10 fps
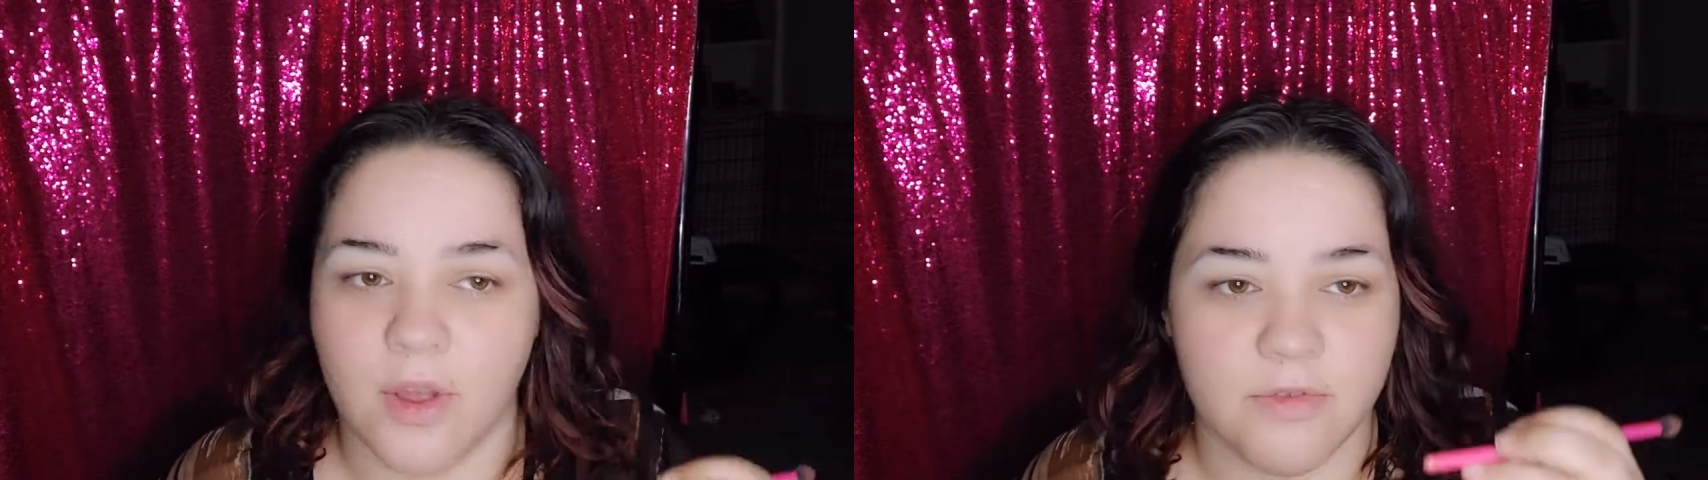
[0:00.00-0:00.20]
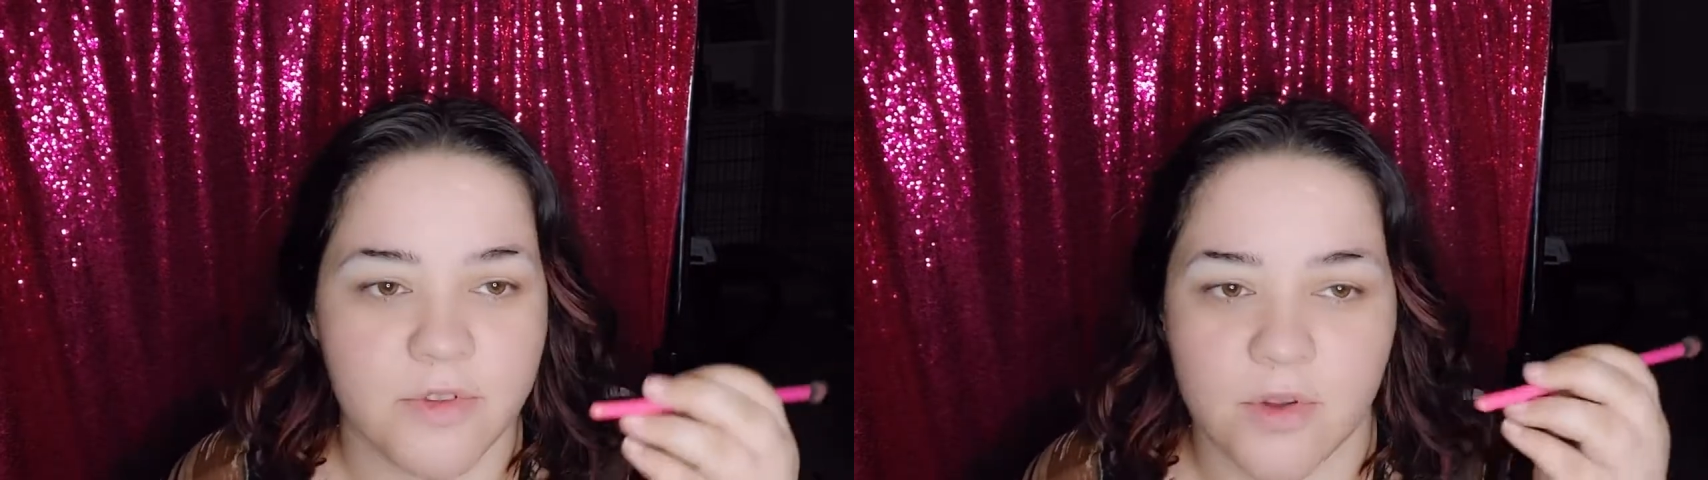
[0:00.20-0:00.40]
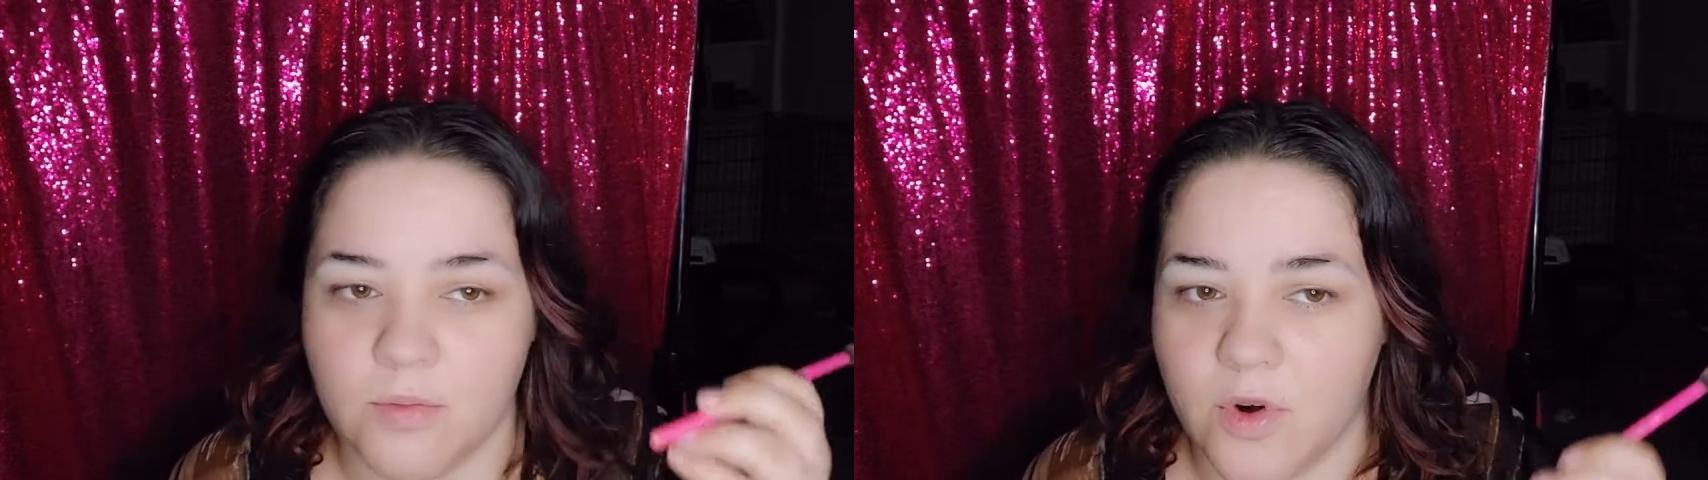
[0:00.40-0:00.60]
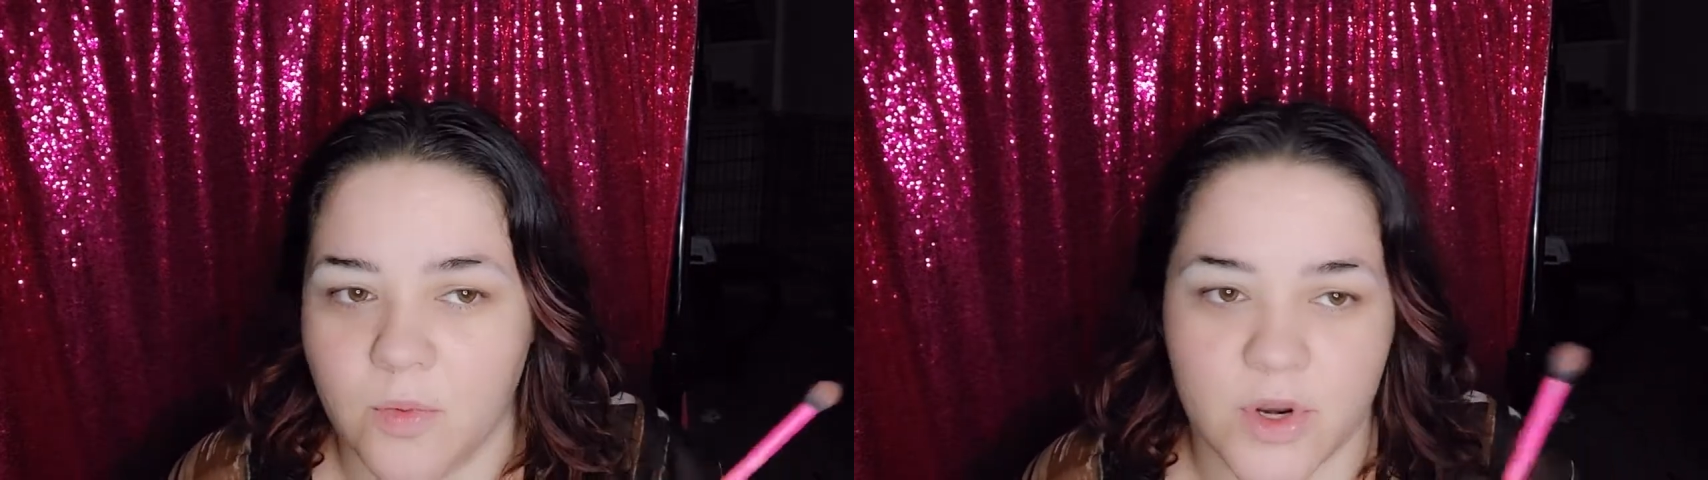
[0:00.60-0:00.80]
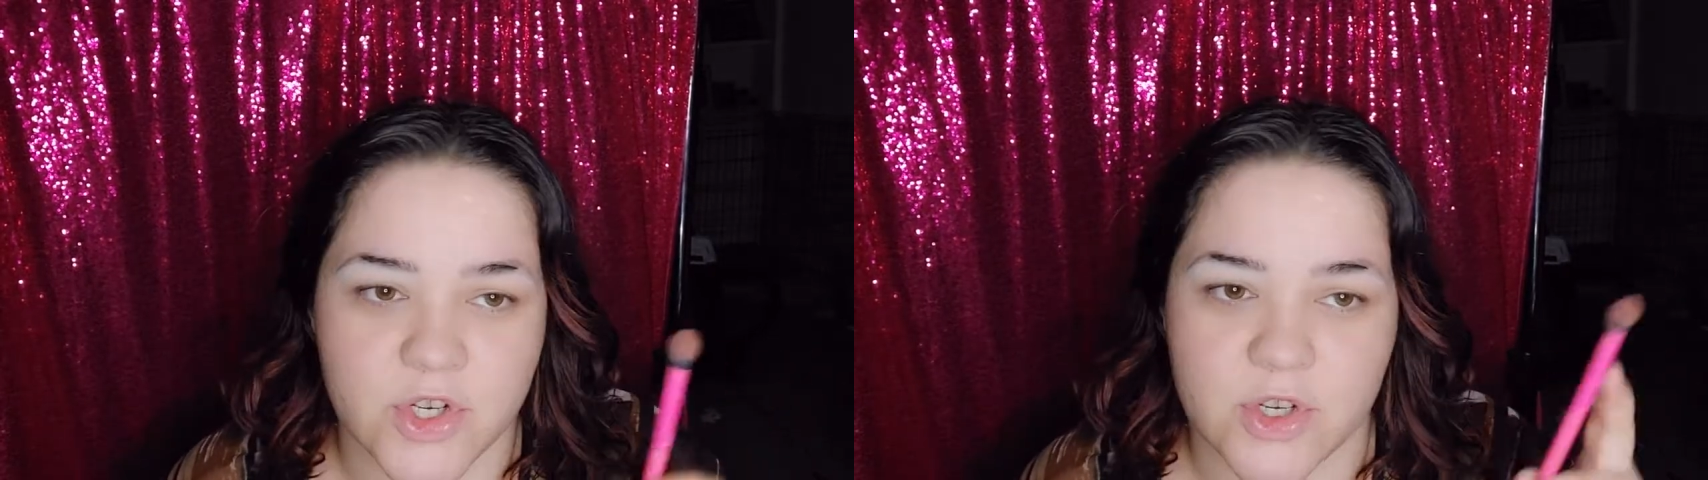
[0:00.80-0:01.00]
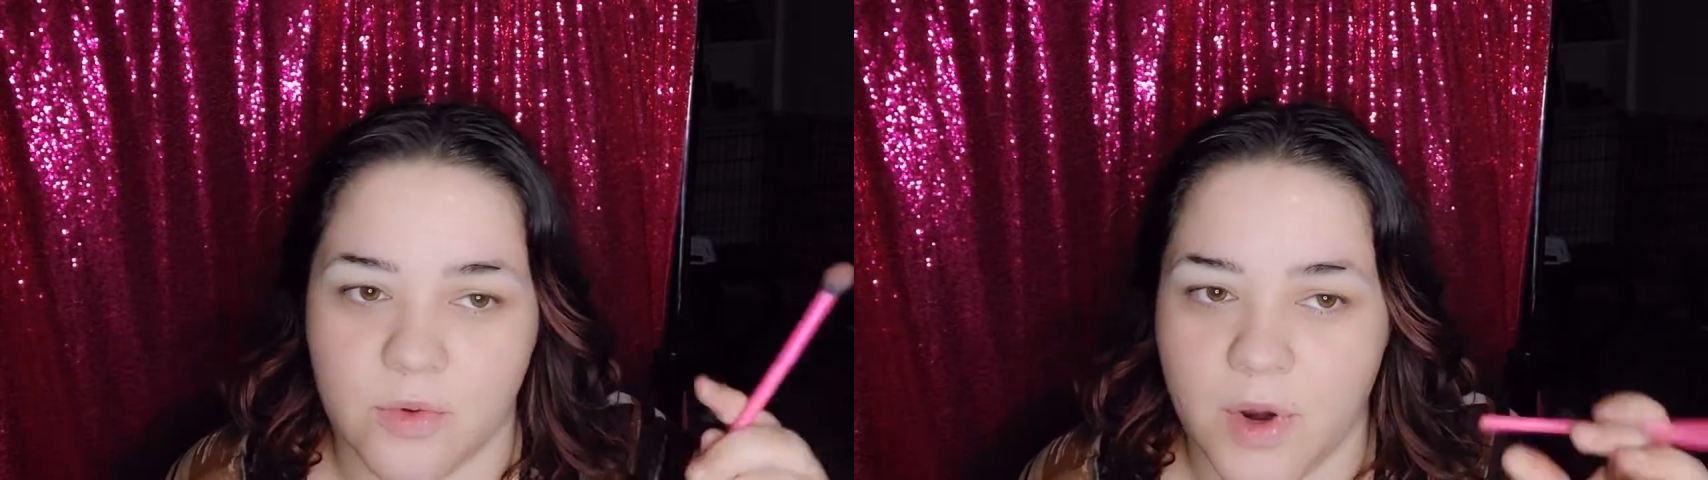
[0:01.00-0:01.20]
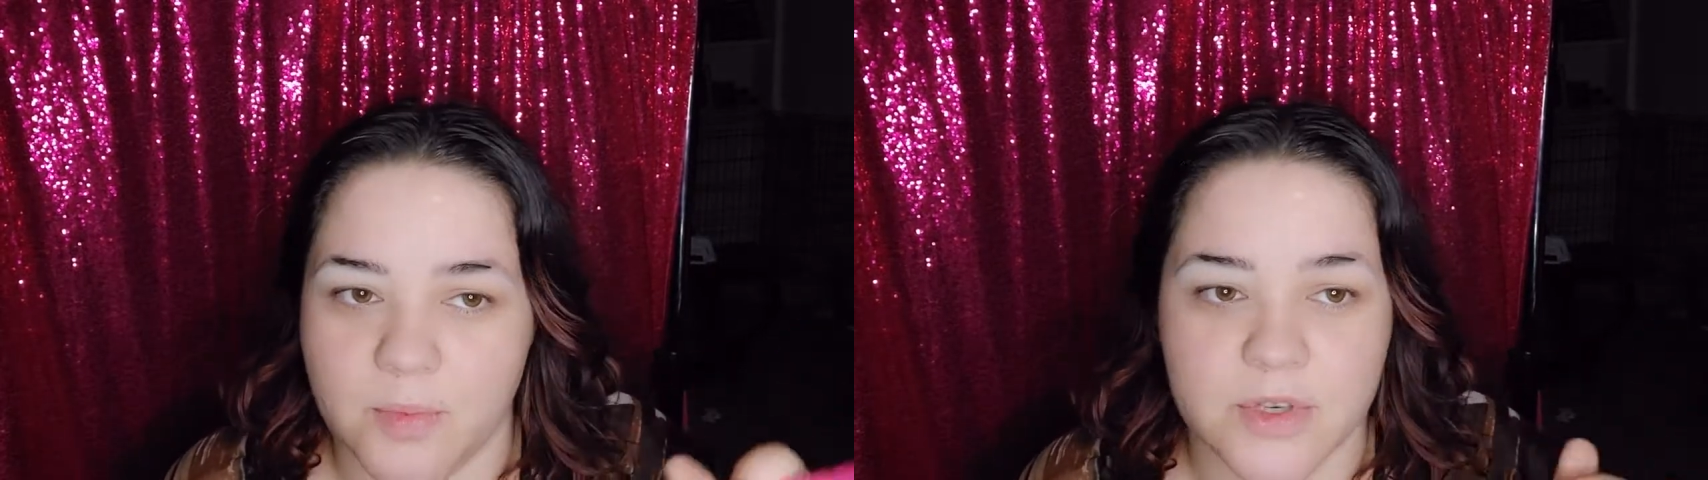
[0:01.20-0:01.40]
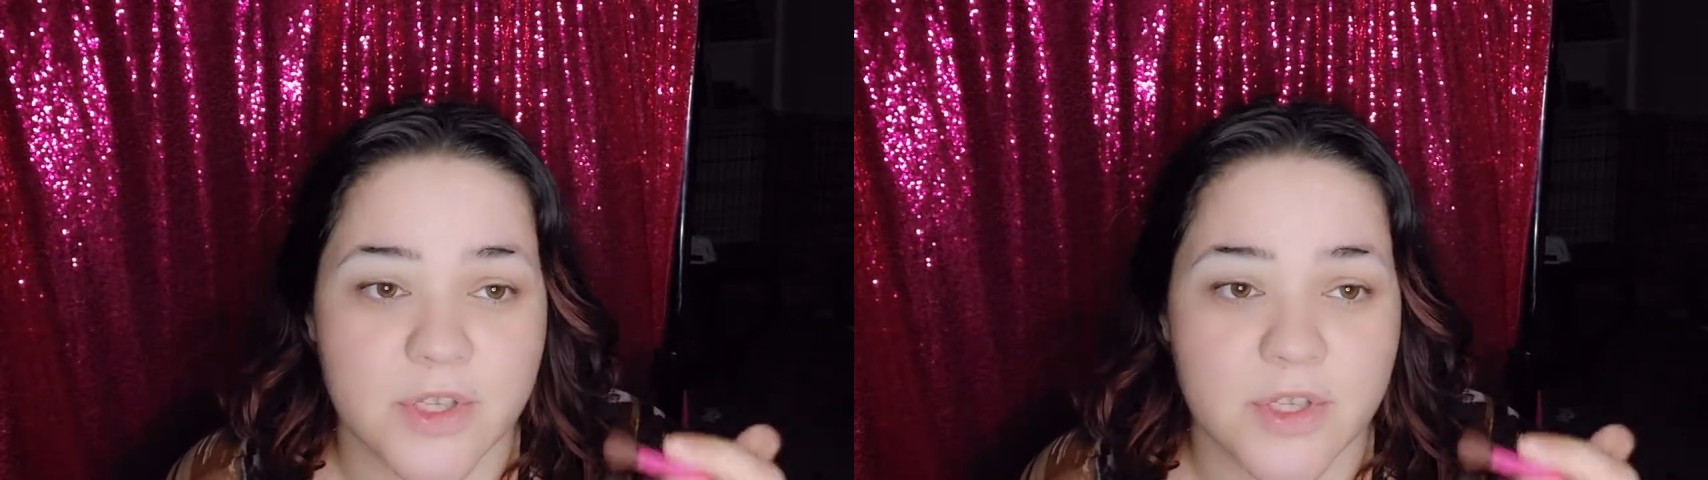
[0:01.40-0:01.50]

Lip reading: A few more windshield wipers,